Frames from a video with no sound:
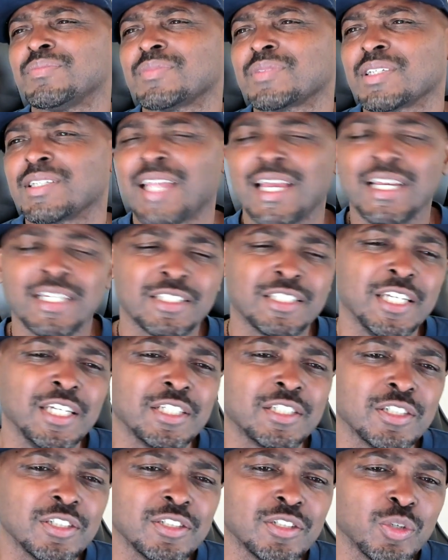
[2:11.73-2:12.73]
like
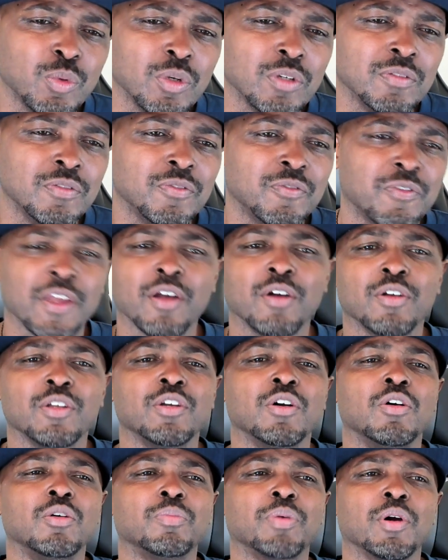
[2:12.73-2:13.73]
teachers who would fail you
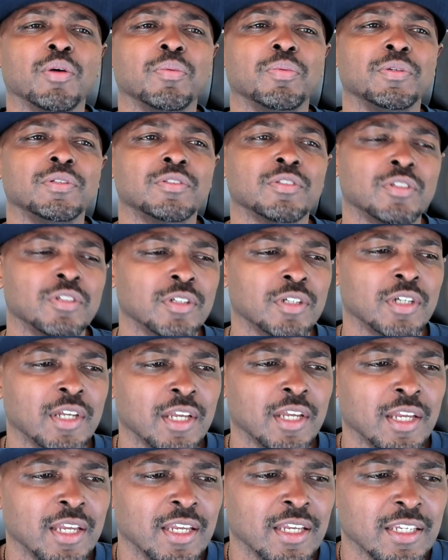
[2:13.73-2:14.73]
on purpose or
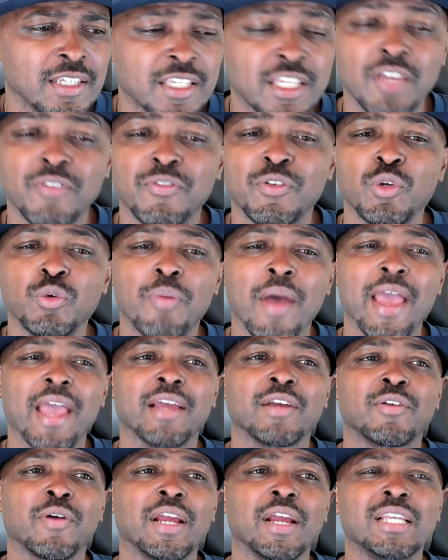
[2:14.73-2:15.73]
give you
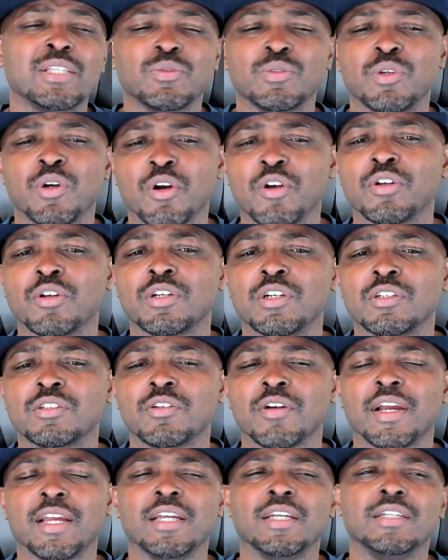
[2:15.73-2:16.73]
bad grades when you earn good
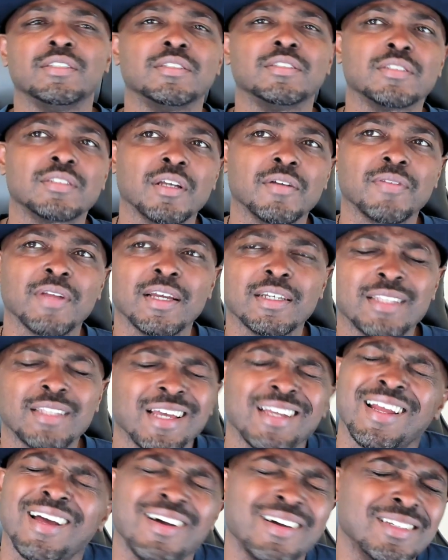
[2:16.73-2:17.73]
grades and stuff like
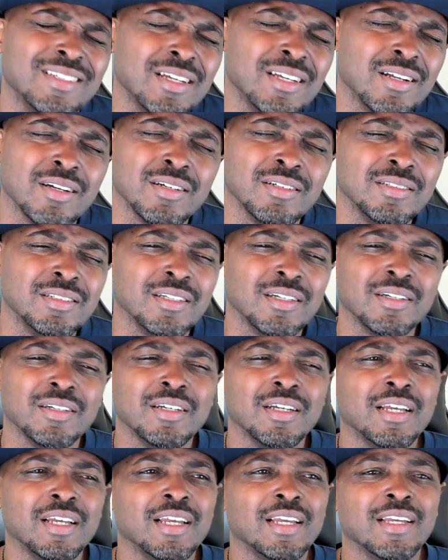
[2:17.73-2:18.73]
that. Oh, you know,
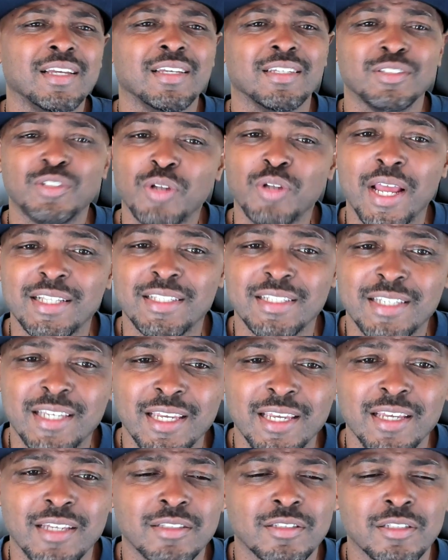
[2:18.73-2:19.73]
do that to
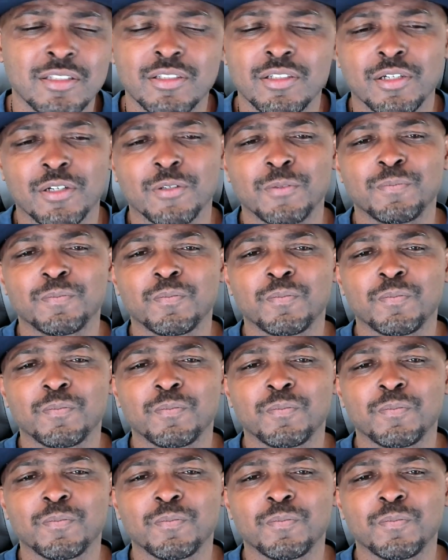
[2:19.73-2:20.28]
kids, you know.